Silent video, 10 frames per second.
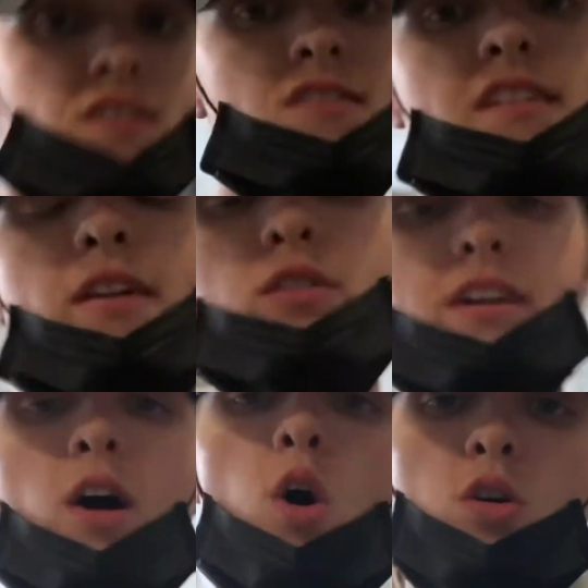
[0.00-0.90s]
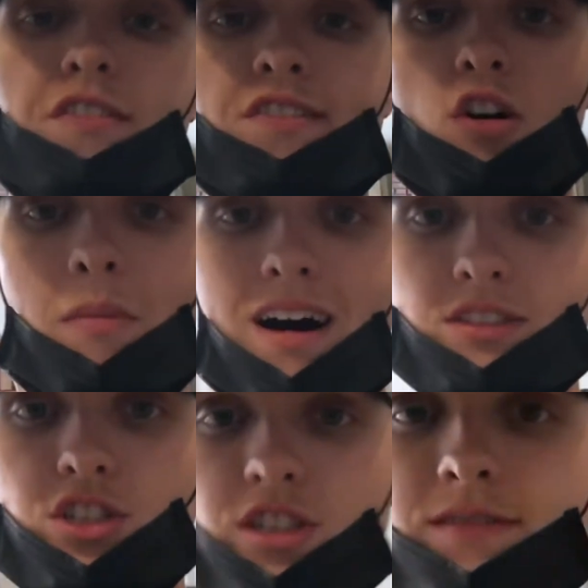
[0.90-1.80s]
they only hold so much.
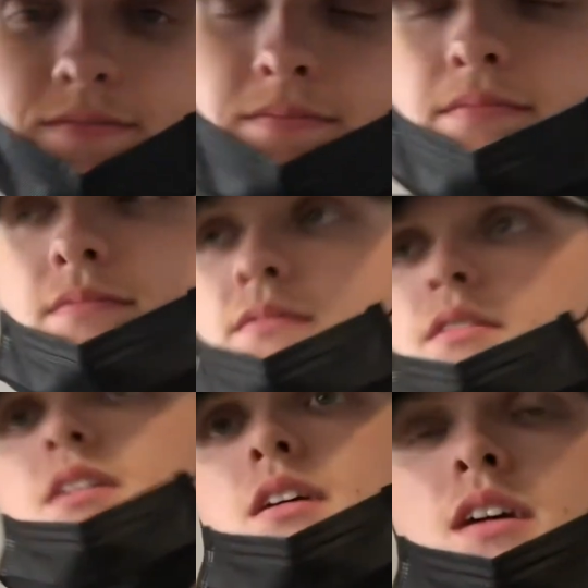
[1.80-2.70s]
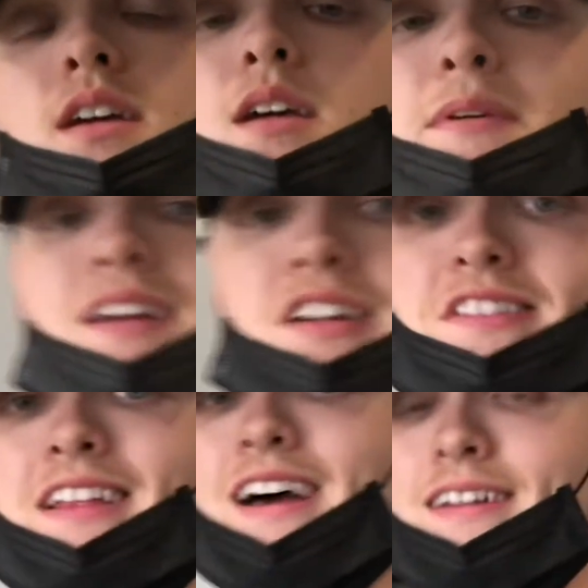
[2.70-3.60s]
And because of that,